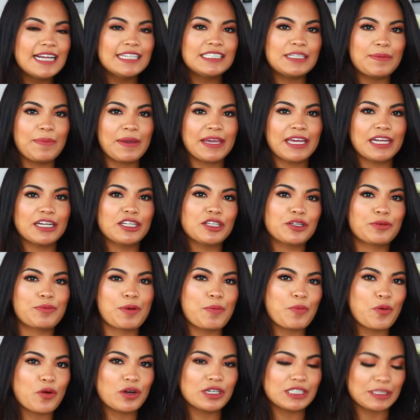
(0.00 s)
to make it a little
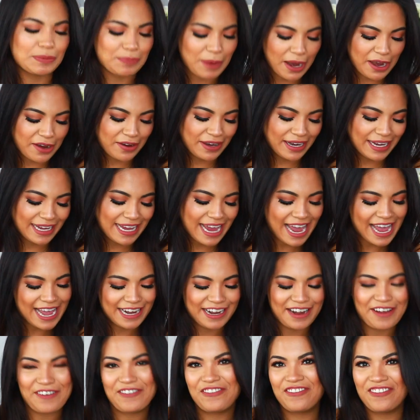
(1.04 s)
bit more inspiring
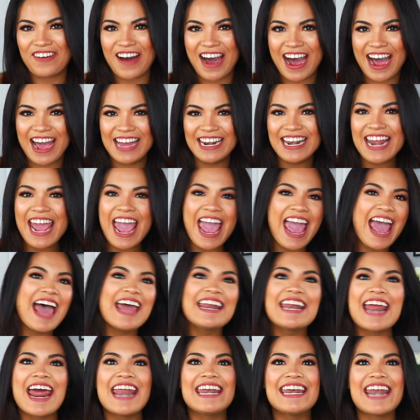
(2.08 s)
and fun.
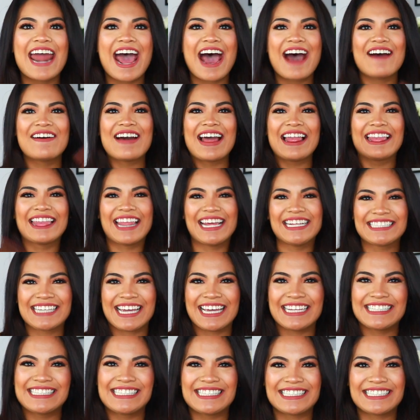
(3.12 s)
And now let's get